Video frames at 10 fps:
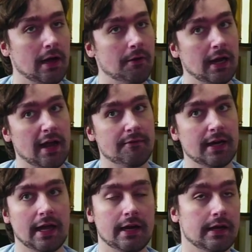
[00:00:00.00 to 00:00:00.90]
and I haven't
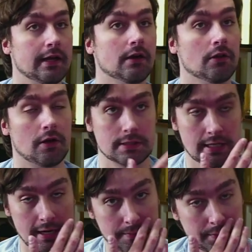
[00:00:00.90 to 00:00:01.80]
had any in a long
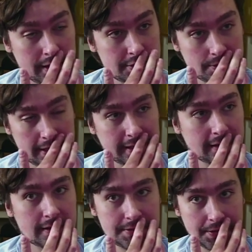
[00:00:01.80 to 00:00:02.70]
time, but I do like it.
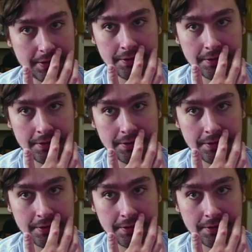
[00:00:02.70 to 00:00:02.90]
It's good. I'm